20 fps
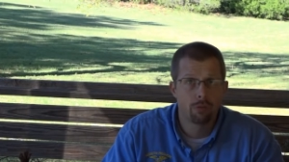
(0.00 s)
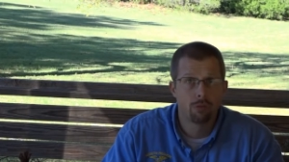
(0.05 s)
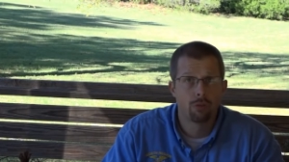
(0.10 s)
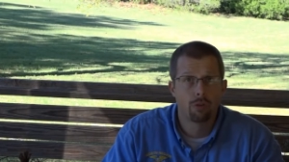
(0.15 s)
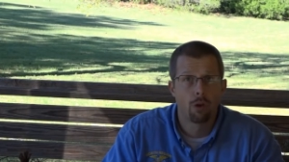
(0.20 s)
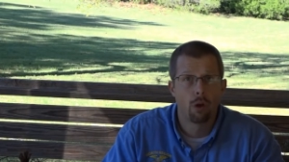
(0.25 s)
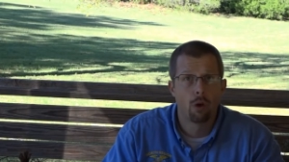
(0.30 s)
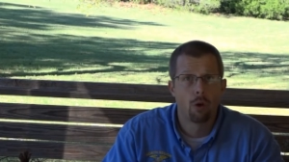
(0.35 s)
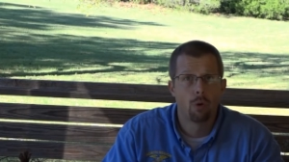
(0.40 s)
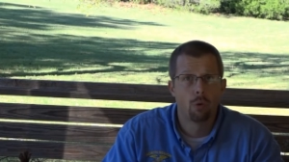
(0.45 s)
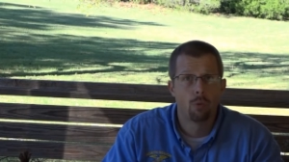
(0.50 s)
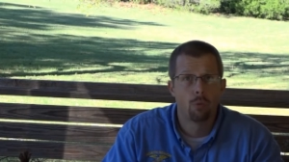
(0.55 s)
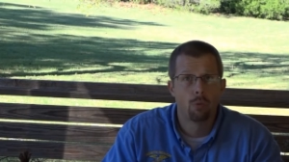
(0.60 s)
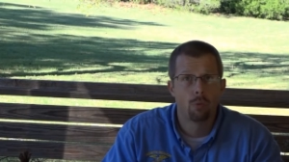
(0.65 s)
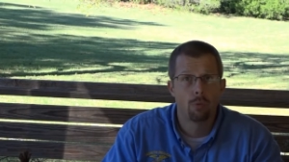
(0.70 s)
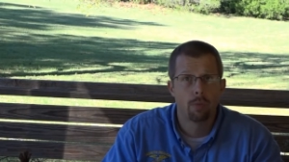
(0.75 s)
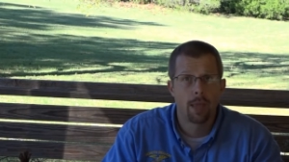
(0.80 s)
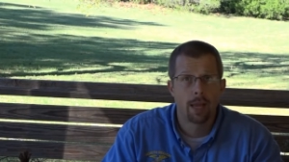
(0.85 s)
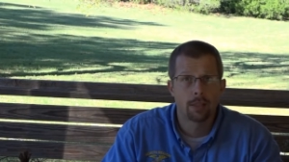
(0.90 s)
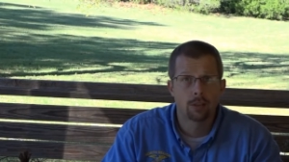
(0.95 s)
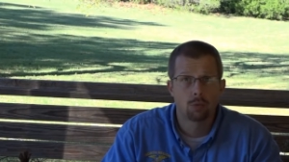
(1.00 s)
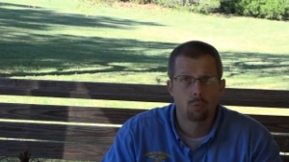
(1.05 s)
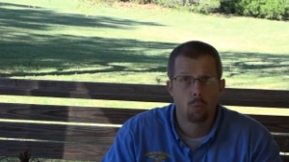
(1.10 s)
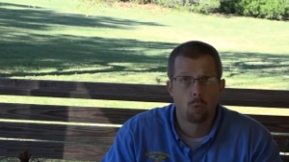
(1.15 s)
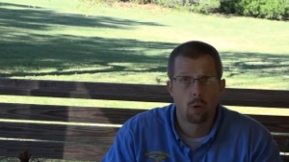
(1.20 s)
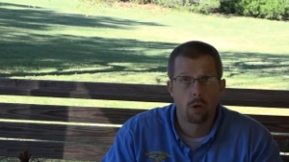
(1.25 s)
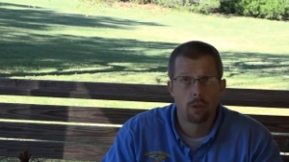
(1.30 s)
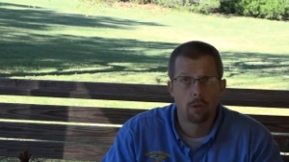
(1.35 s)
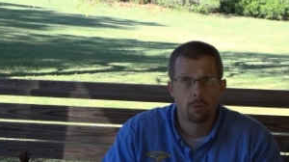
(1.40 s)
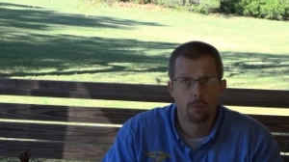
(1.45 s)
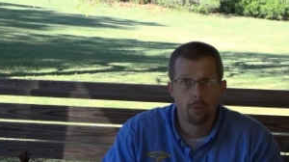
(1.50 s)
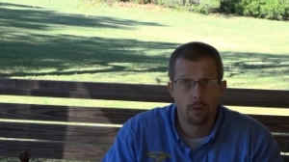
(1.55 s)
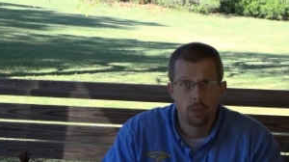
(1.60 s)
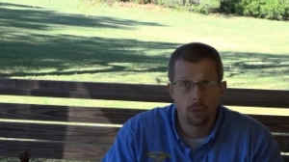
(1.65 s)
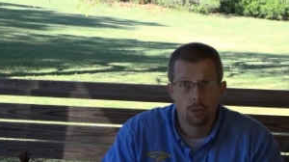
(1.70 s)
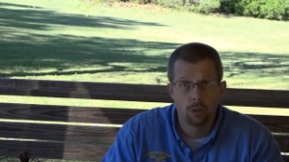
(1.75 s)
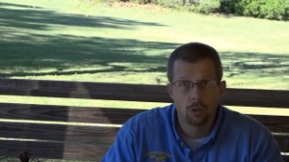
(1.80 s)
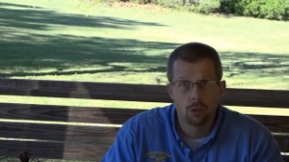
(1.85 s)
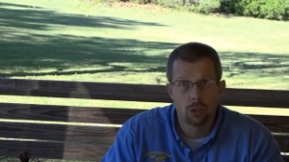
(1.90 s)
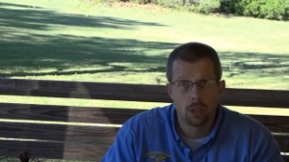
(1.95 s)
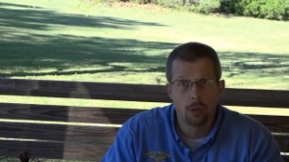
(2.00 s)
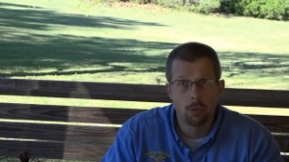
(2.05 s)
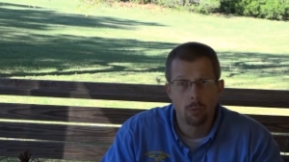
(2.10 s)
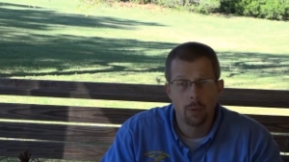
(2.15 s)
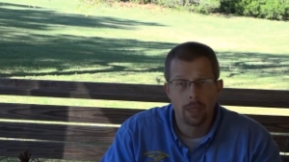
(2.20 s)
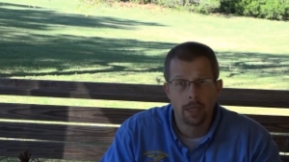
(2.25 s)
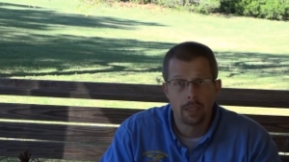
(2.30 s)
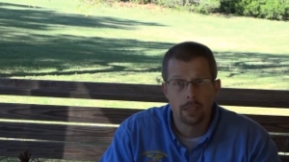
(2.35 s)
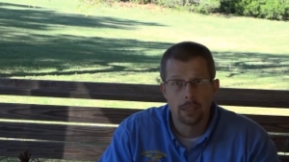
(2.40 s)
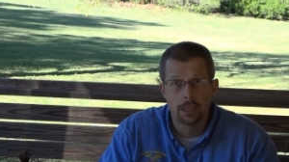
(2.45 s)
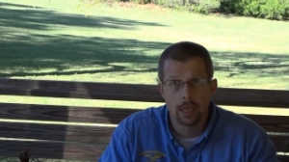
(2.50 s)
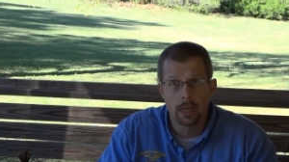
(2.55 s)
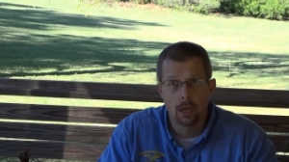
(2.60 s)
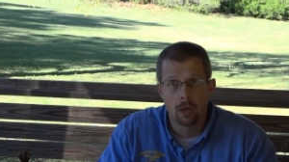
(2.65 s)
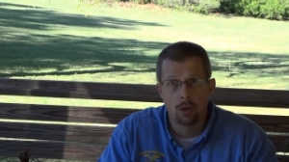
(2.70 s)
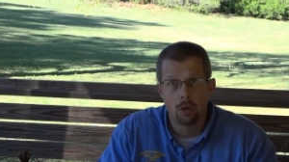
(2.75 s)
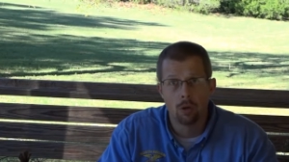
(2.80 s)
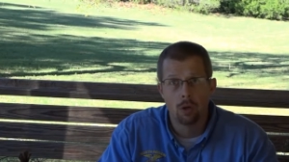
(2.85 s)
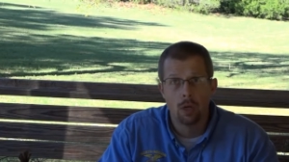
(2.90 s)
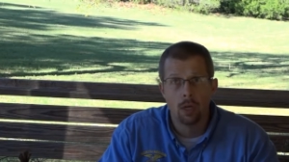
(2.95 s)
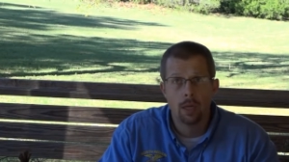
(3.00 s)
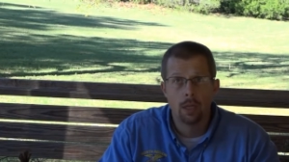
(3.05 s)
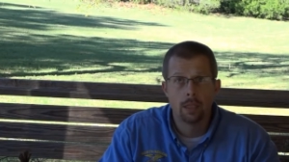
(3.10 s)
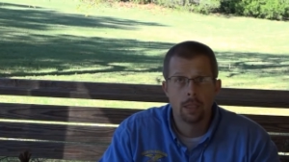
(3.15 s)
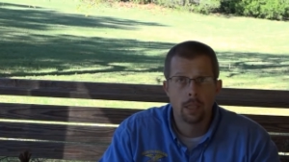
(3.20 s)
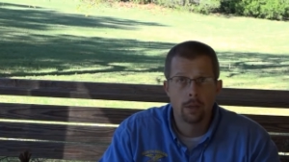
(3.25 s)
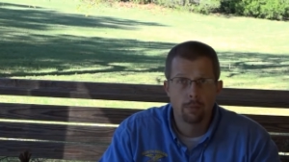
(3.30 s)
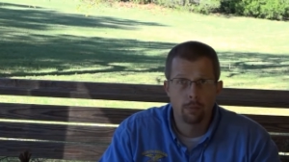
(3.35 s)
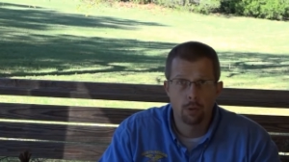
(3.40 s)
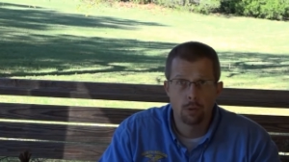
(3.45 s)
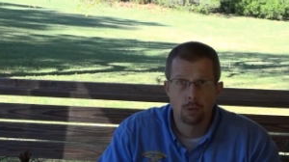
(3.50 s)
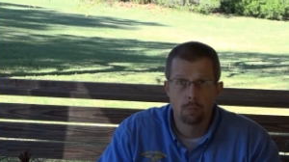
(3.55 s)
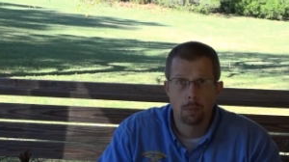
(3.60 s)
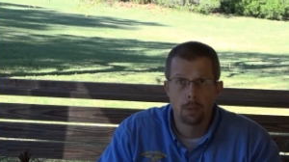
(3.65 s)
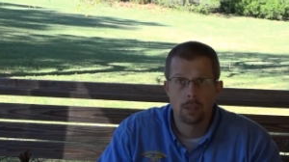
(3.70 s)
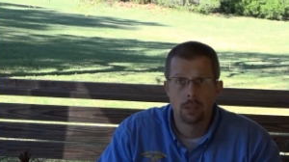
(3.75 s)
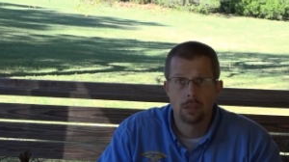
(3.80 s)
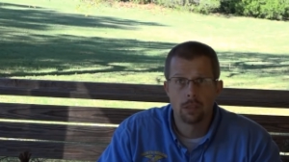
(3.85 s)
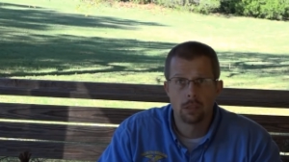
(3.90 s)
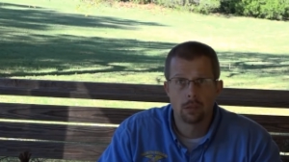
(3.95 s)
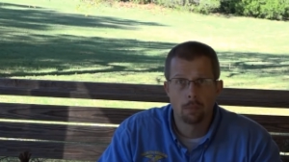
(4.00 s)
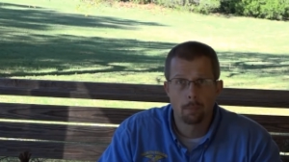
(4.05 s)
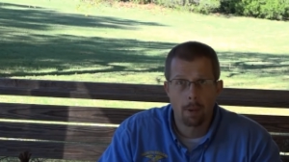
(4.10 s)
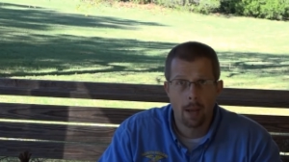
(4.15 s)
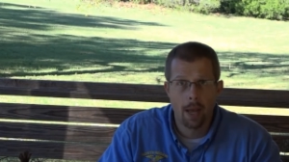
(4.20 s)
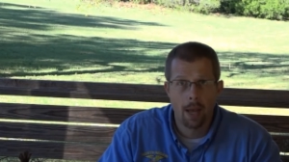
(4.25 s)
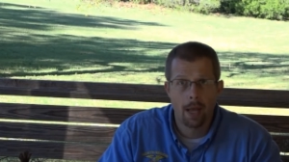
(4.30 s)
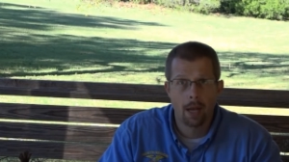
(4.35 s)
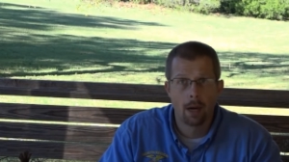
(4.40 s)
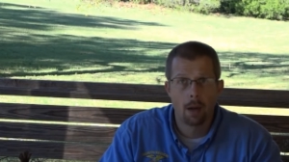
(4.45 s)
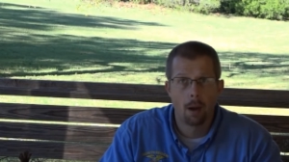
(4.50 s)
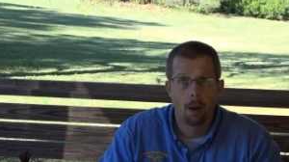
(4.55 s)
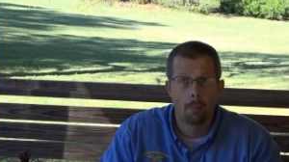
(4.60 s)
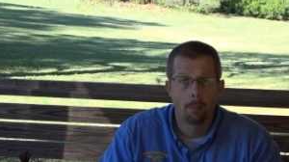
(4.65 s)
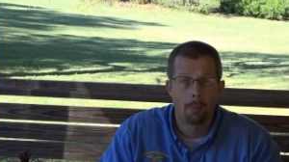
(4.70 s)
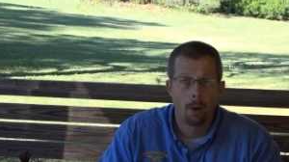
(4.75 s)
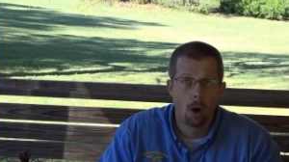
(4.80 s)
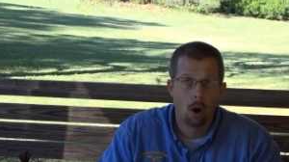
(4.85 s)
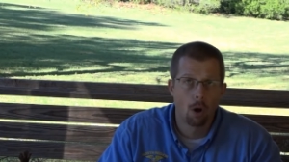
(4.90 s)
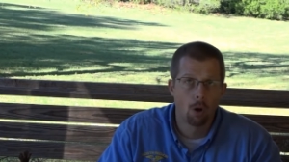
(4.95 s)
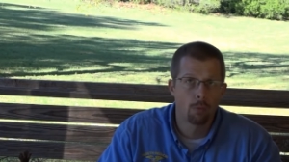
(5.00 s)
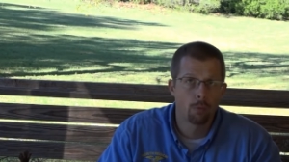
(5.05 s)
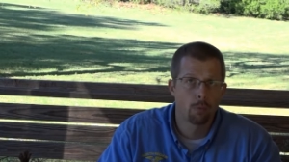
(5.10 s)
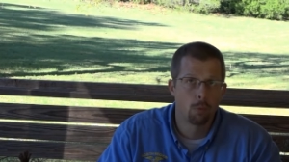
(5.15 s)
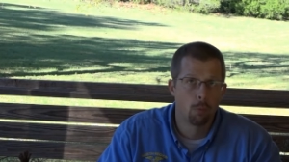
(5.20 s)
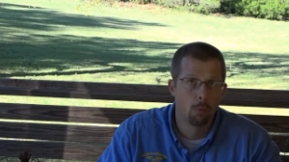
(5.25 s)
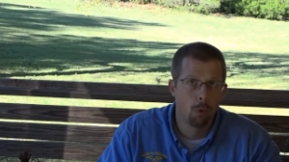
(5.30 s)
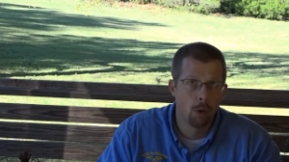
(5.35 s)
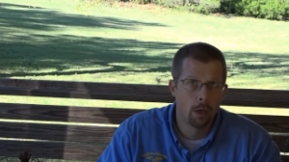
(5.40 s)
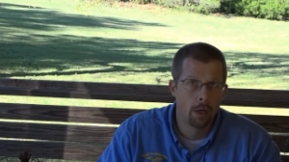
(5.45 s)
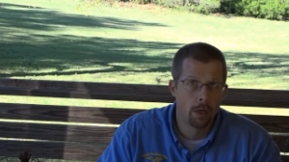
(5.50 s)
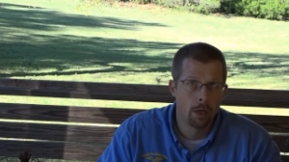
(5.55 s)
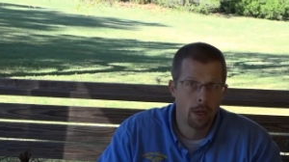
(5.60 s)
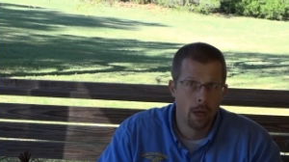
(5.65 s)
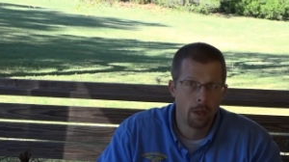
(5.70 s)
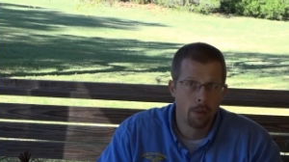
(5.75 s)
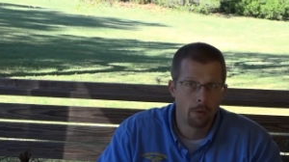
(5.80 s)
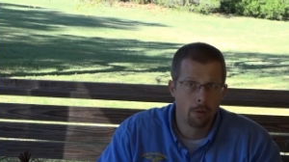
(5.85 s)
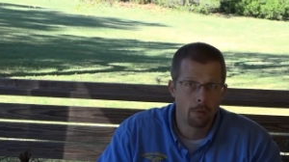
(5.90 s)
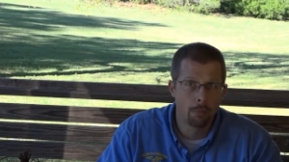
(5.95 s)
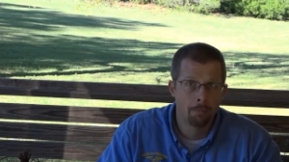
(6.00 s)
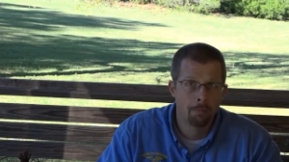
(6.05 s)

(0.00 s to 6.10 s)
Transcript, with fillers: So that's one of the features that we can tell different species of pine apart from one another.